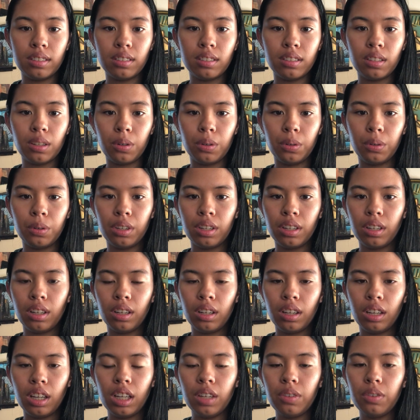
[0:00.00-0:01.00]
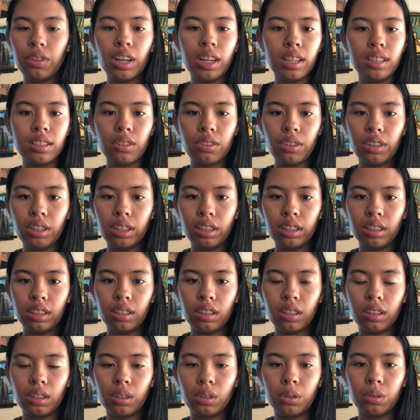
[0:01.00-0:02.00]
So if you guys already
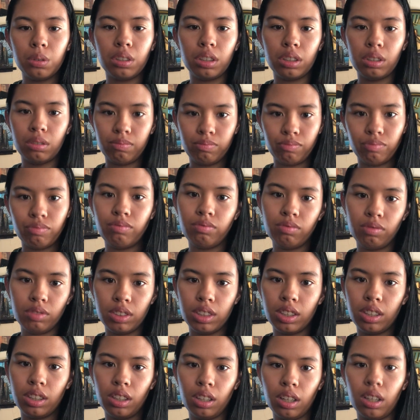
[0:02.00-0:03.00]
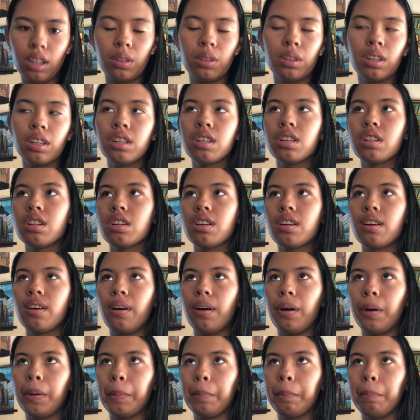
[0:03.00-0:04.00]
know, then you know.
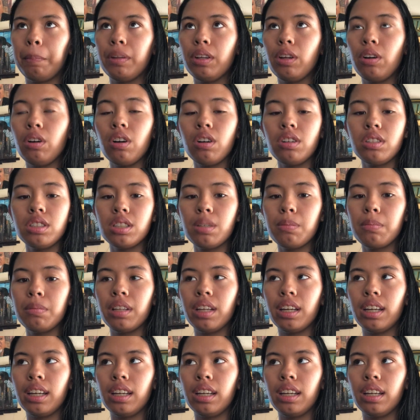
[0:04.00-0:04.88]
But there are some